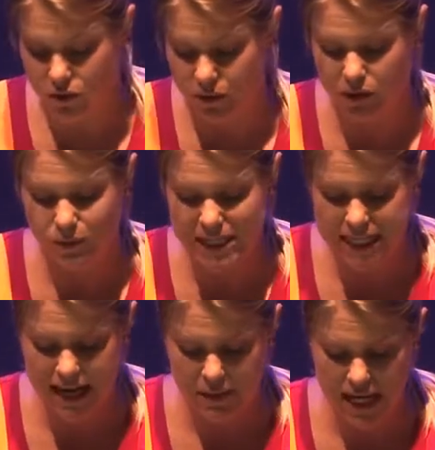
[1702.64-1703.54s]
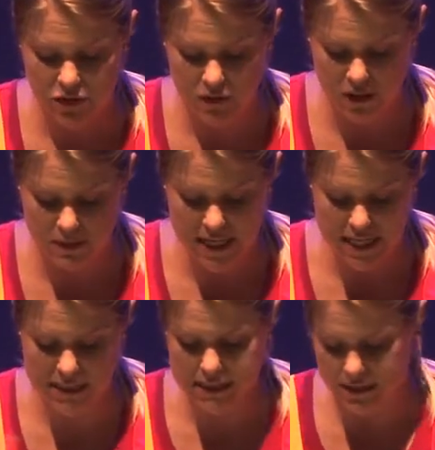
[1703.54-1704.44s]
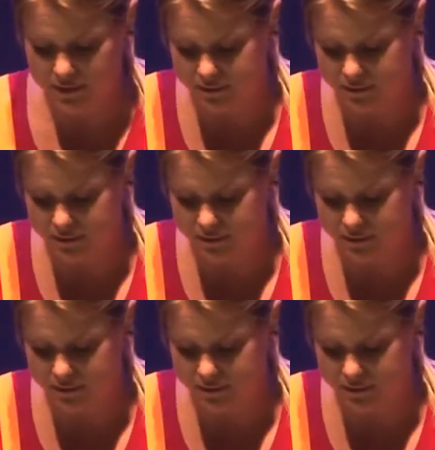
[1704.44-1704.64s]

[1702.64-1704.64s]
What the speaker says: going to put a little bit of tape each of those bits.